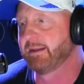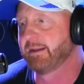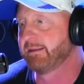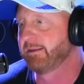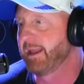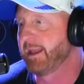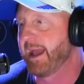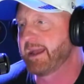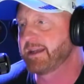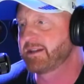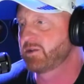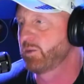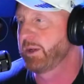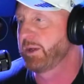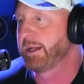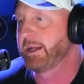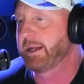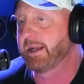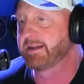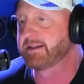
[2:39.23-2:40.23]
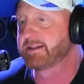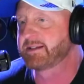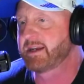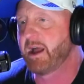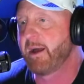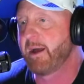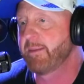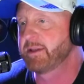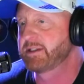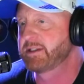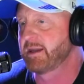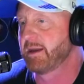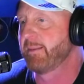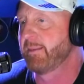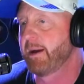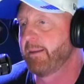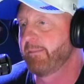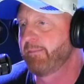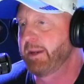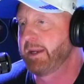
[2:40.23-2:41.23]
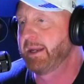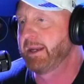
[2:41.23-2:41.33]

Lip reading: last week and his comments about being